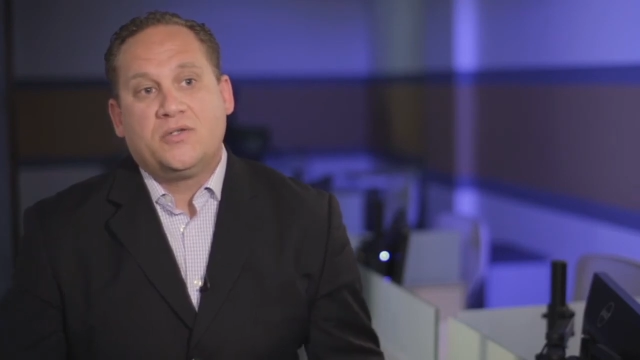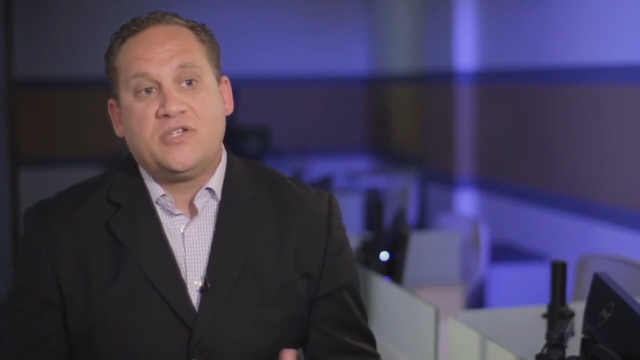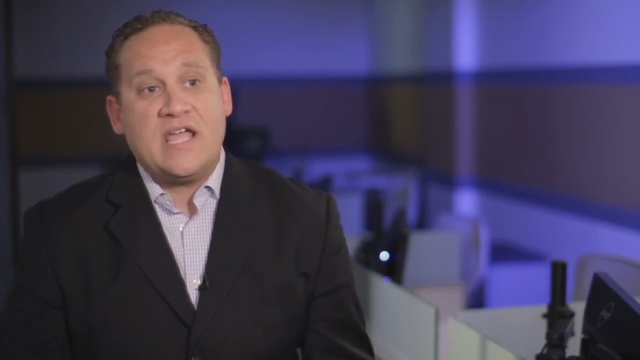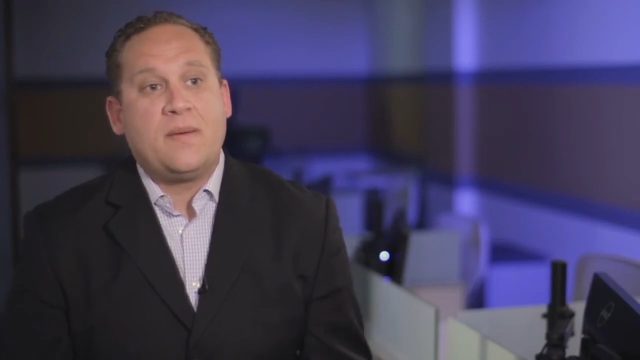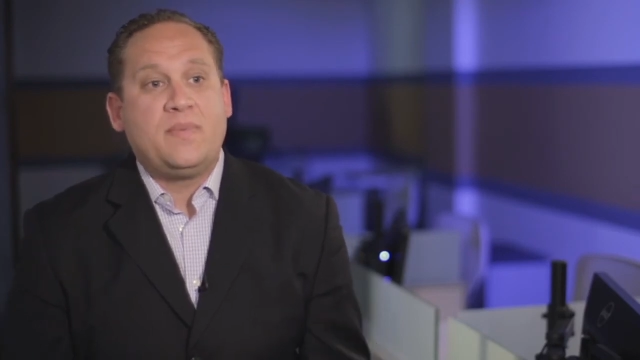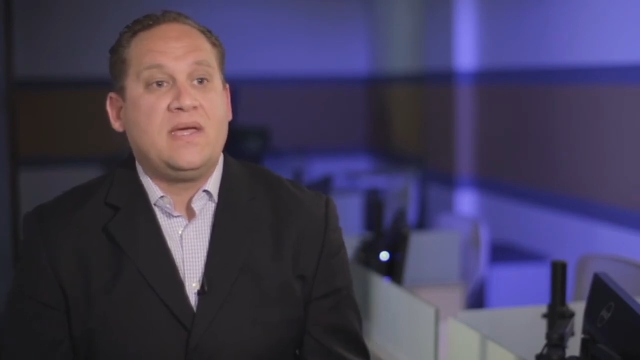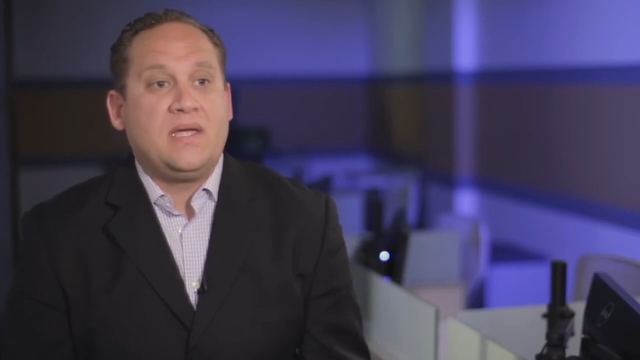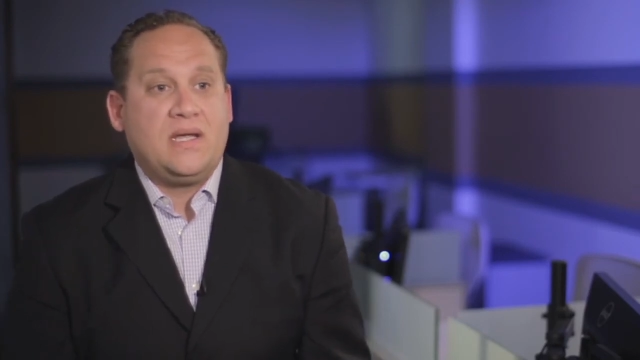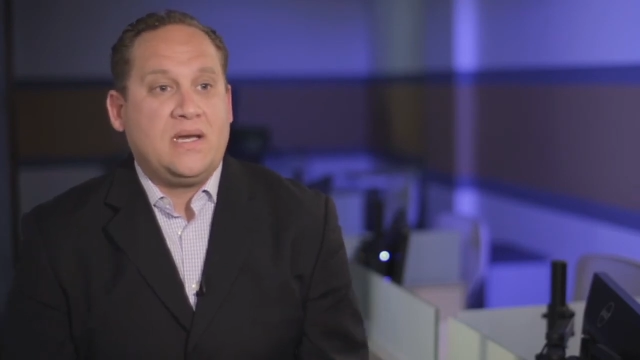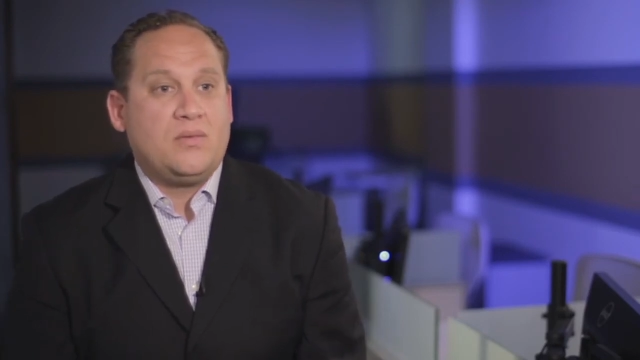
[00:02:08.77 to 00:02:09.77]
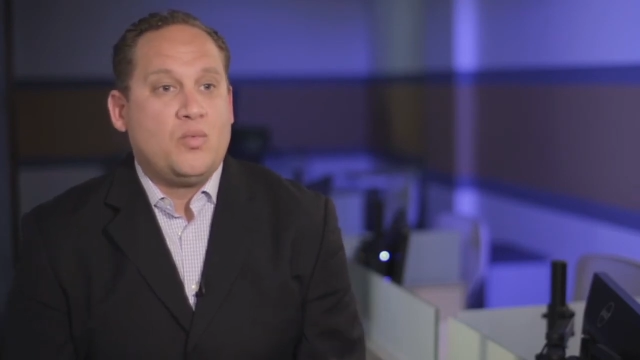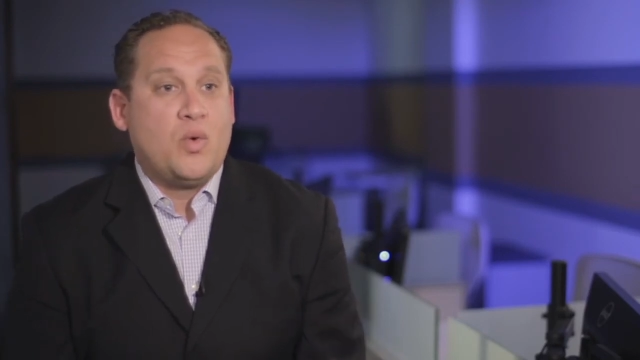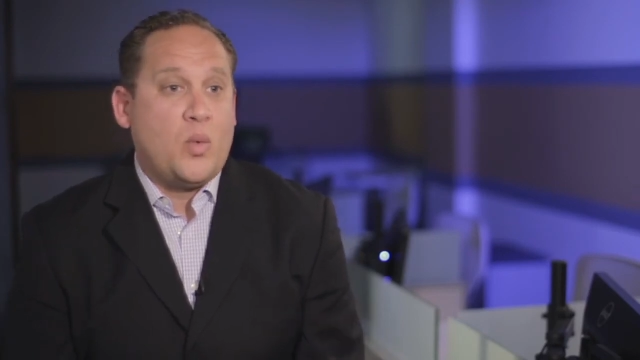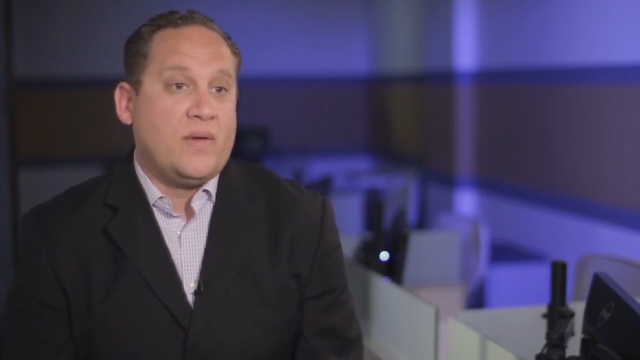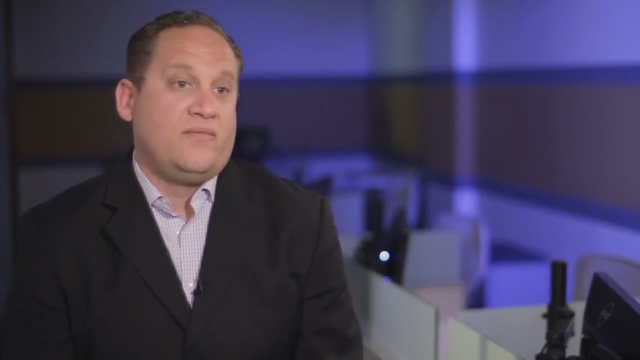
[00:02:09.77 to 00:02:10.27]
championing
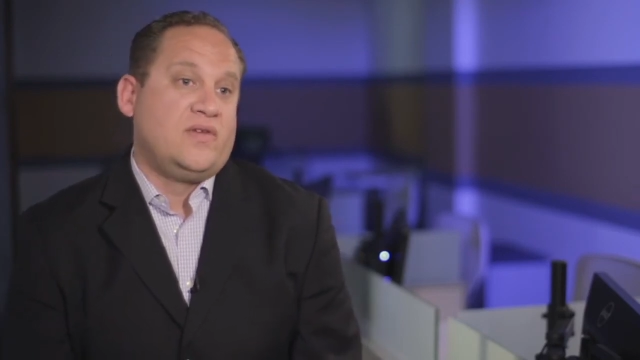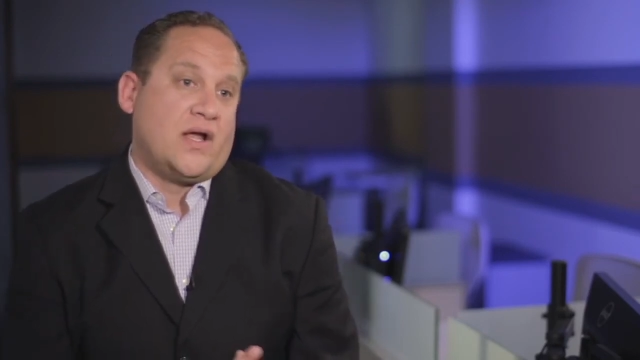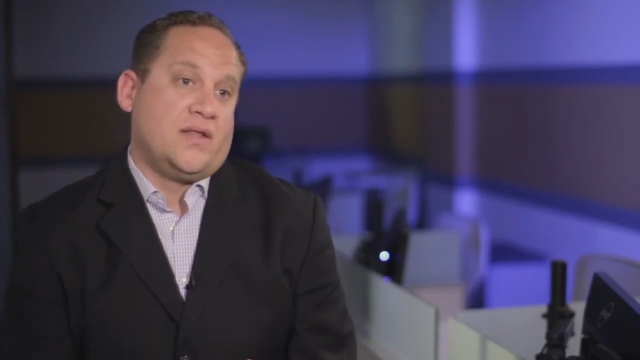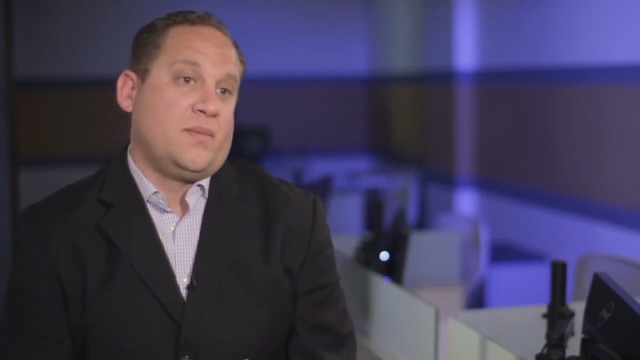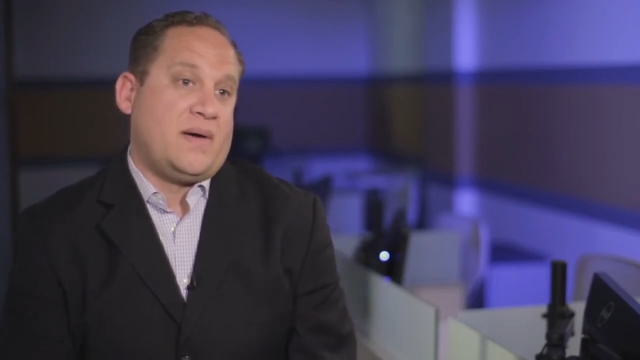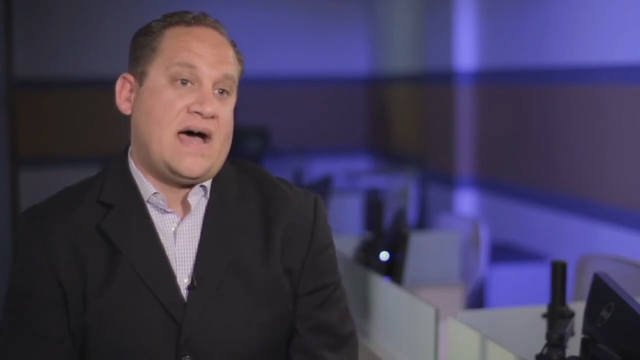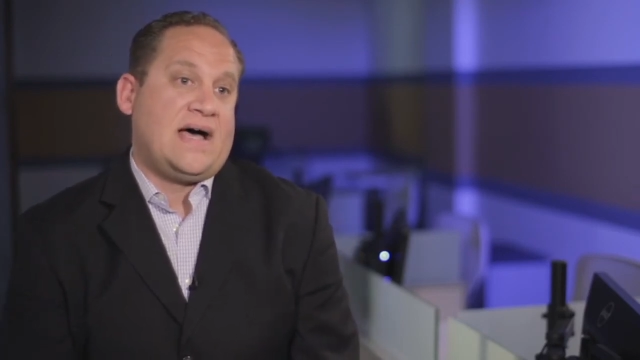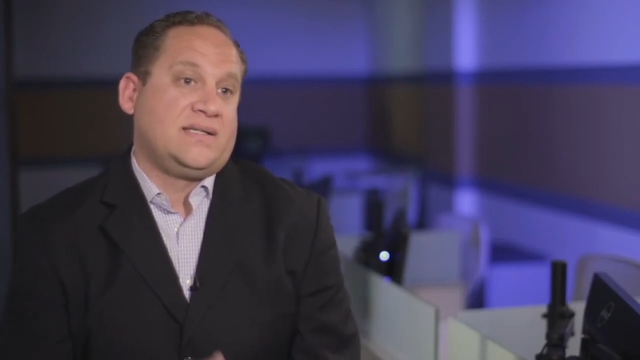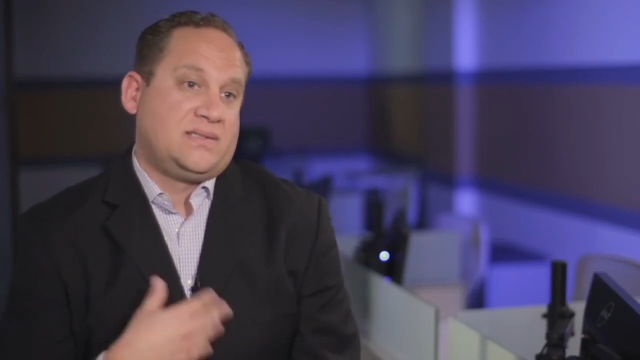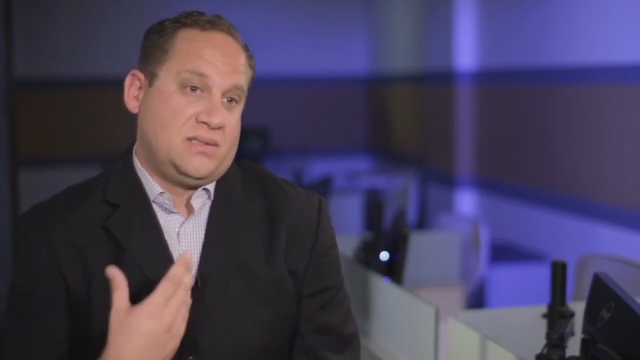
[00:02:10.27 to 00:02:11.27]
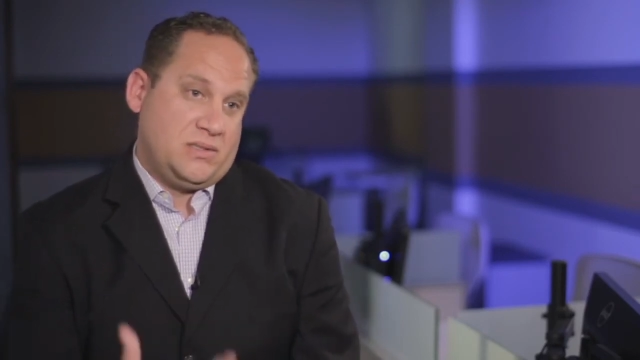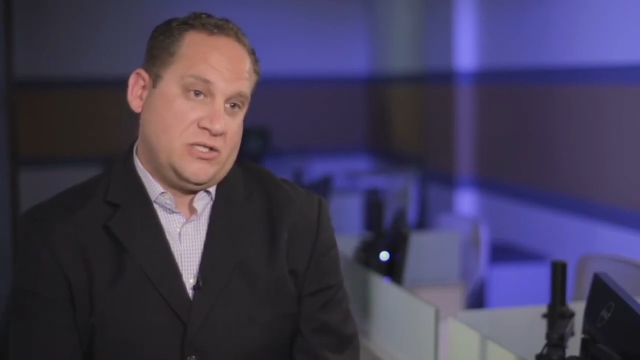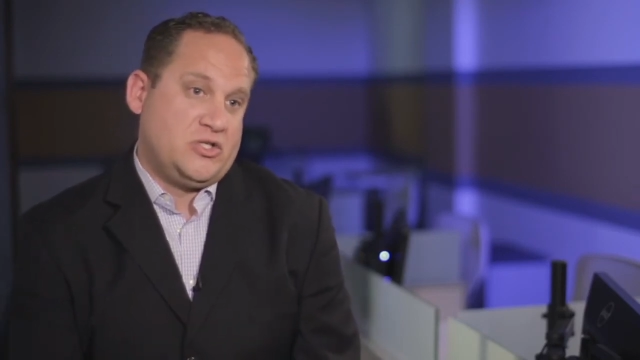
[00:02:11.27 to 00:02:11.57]
what we've done in the past